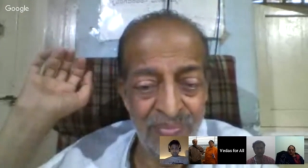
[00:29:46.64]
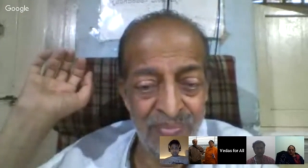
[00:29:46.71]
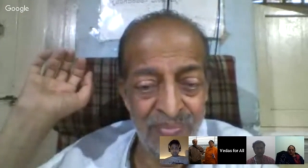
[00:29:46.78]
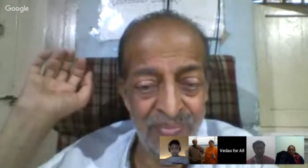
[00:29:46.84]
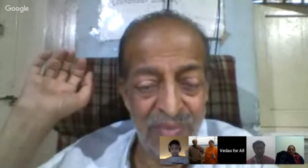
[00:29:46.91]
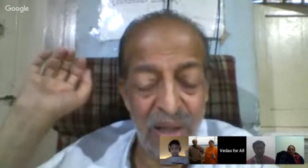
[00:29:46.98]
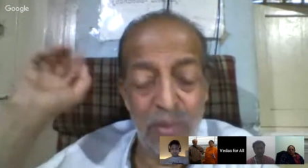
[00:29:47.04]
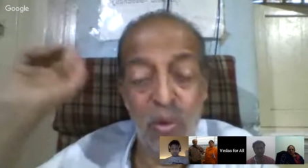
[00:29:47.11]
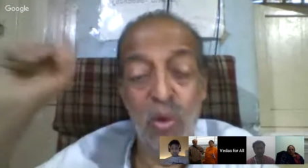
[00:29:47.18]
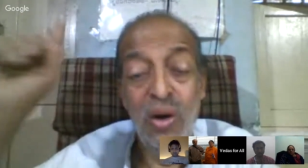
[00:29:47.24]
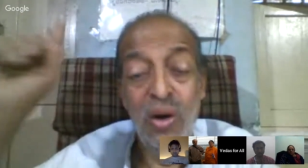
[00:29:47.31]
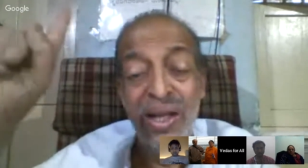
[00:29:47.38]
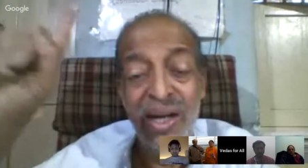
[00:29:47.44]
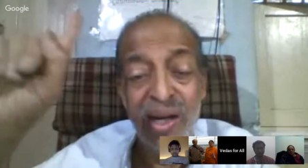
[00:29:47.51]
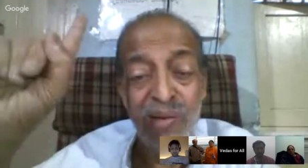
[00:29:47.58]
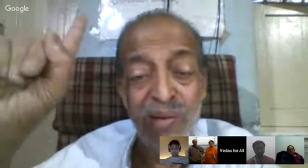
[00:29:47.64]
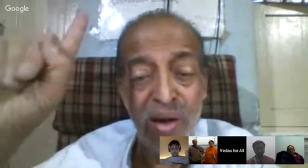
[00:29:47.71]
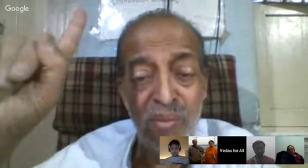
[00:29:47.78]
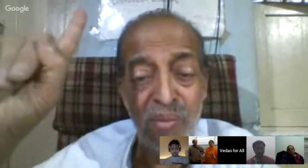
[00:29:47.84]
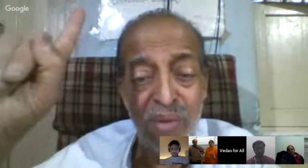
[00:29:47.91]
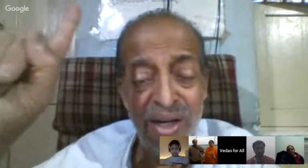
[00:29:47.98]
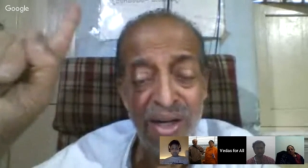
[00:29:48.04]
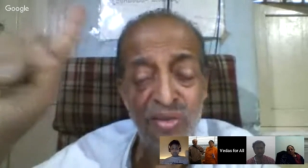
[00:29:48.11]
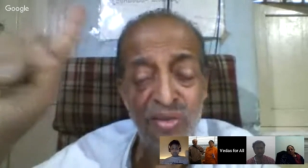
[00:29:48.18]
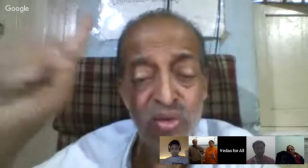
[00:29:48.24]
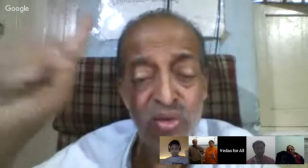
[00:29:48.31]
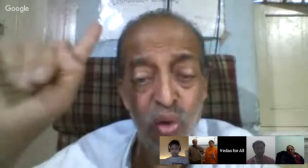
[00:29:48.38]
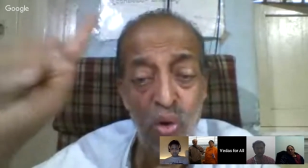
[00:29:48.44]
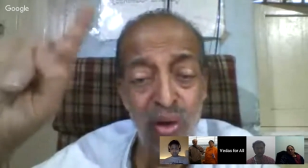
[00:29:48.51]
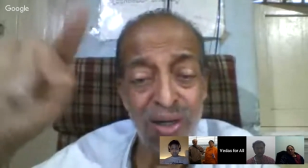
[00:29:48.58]
The only requirement is
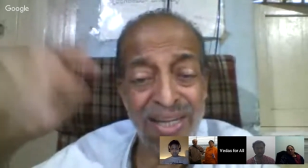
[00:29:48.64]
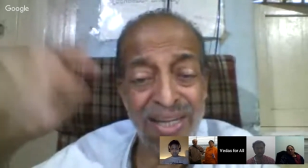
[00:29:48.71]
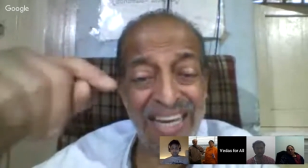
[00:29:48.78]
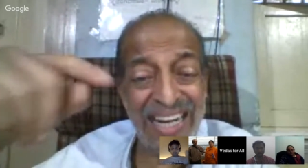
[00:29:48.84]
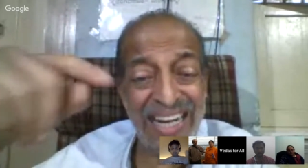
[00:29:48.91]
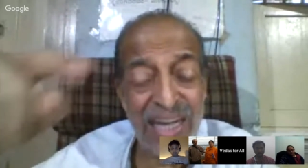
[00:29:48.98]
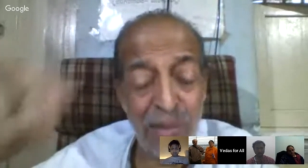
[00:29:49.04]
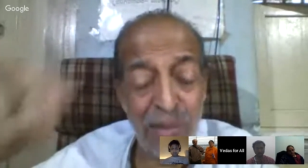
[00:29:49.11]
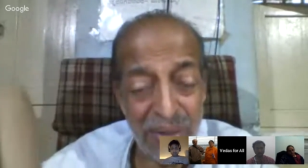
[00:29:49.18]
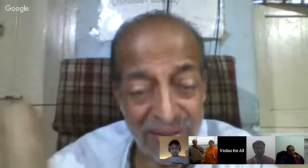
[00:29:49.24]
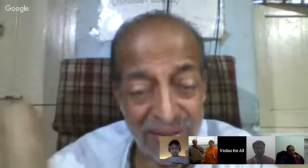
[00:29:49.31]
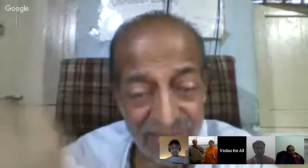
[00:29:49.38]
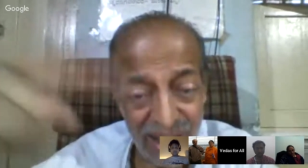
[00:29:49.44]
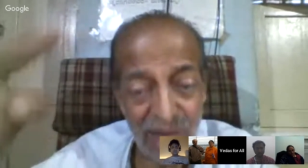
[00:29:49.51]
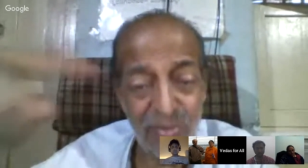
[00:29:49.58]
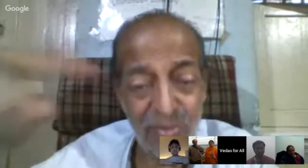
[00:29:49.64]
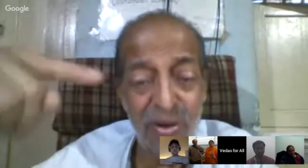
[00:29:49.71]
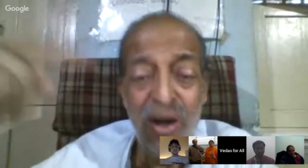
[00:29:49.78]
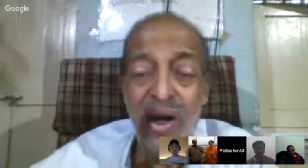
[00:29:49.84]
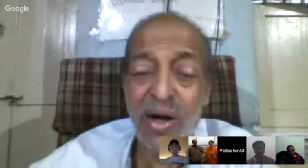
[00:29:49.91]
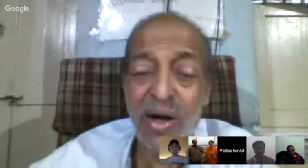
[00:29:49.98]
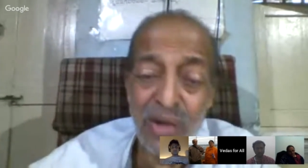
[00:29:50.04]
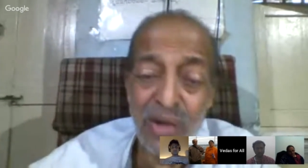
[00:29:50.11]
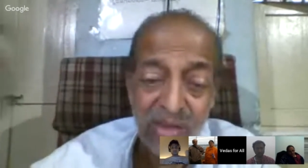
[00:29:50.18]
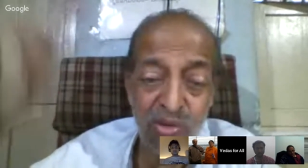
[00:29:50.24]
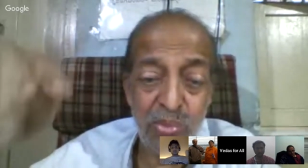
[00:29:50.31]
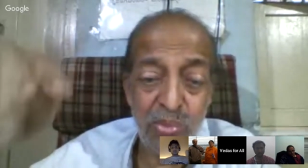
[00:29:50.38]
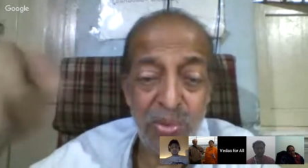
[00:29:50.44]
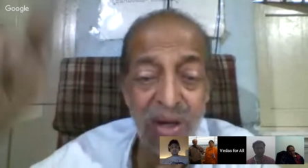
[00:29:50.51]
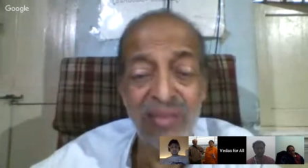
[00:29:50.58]
soul gearing up itself to
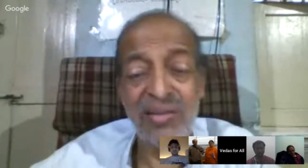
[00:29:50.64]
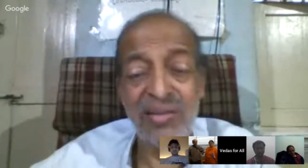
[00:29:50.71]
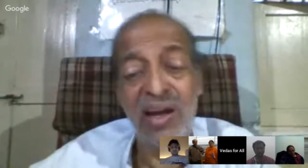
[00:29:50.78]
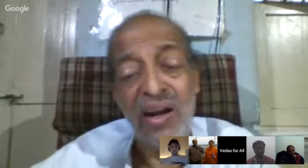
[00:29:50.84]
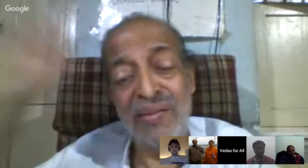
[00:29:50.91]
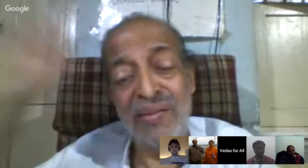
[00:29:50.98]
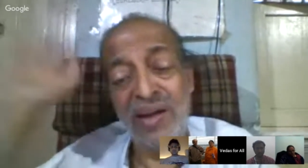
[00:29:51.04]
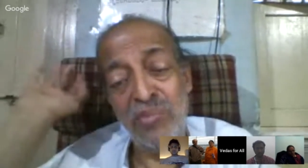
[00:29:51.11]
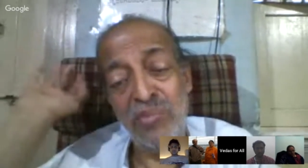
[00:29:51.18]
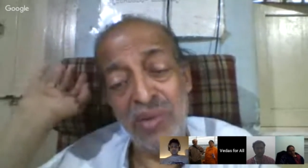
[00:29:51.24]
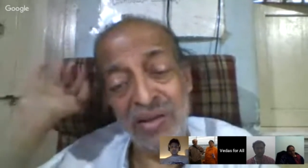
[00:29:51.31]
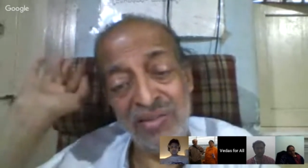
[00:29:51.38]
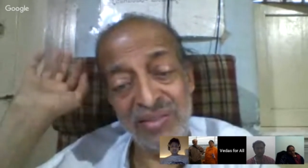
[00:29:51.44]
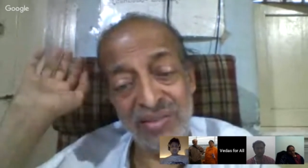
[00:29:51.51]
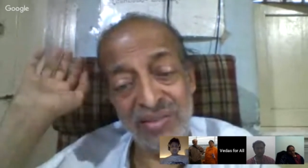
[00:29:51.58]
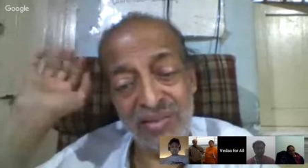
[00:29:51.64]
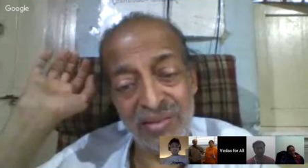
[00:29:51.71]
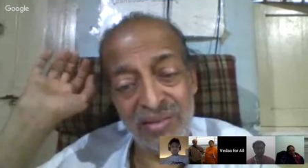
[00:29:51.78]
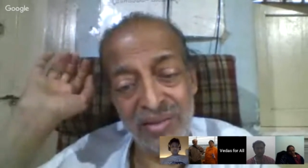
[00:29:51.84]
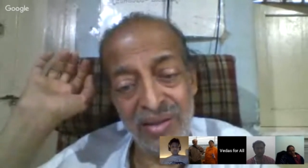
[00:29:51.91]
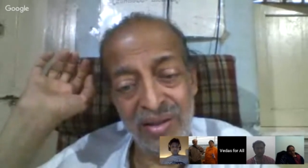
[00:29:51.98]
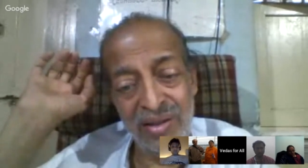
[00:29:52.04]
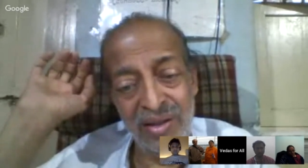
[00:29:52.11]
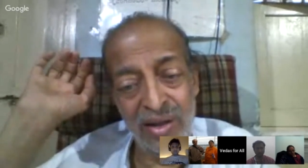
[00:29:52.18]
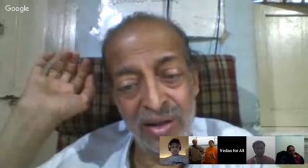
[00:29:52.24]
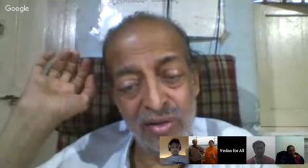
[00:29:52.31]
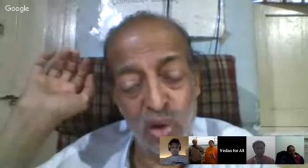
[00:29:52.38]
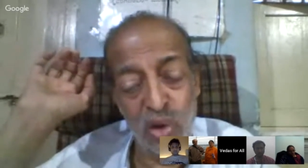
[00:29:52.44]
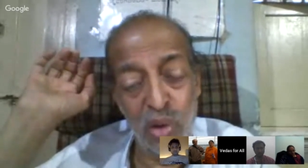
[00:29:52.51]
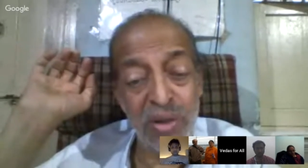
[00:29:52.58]
experience Ananda and bliss.
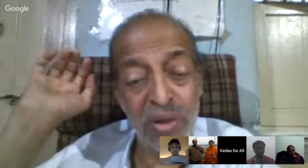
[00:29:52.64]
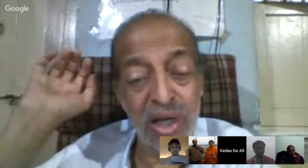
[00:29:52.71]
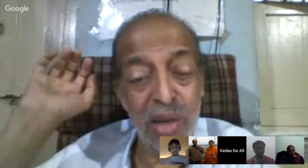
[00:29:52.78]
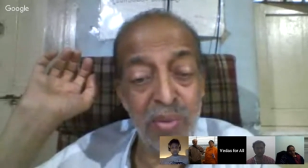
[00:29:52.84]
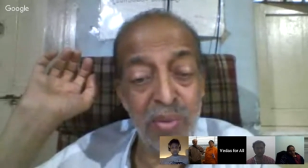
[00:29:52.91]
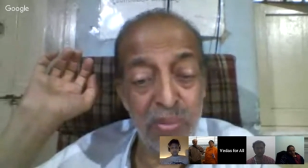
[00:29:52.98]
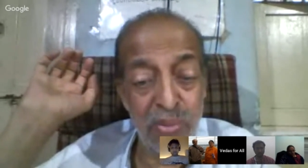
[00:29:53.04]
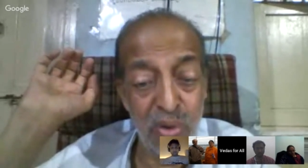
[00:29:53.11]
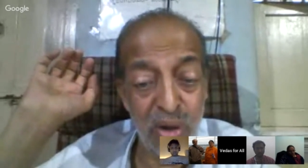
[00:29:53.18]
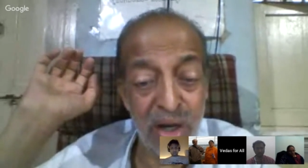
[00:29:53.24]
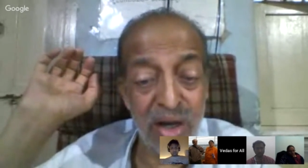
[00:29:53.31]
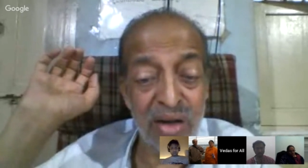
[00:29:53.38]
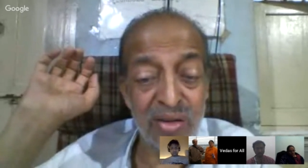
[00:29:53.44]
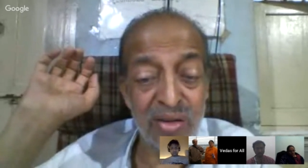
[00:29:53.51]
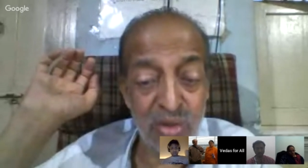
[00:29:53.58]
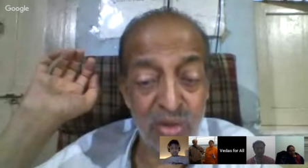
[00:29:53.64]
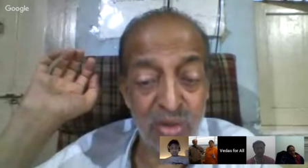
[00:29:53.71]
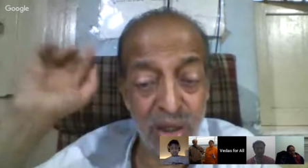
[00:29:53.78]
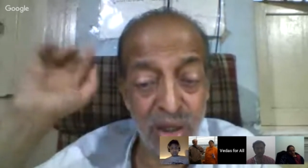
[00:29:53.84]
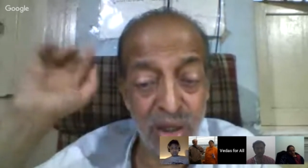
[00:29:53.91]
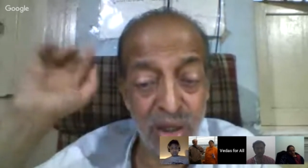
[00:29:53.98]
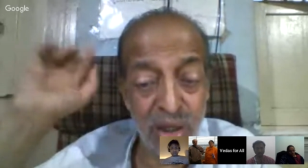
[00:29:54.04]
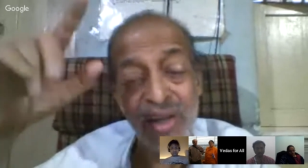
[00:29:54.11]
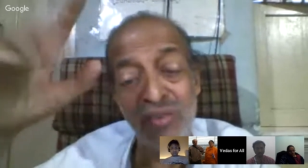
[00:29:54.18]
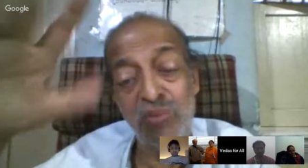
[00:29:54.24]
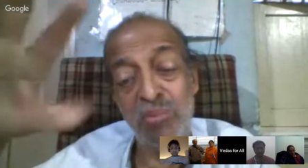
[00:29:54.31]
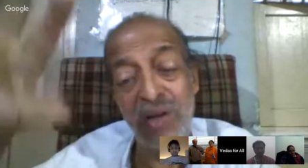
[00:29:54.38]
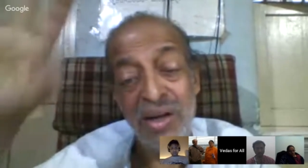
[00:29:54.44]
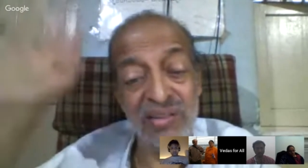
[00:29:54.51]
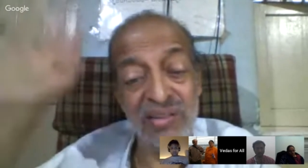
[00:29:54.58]
Soul becoming purer and stronger to
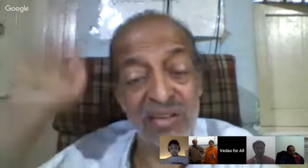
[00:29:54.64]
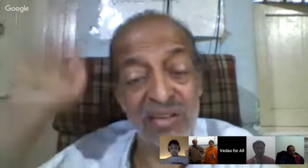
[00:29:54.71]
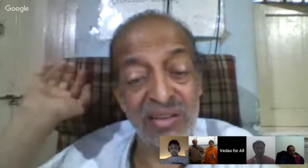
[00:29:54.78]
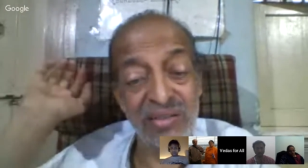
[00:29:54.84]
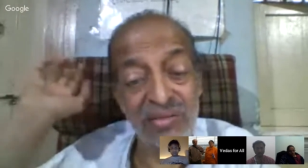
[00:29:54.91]
experience it.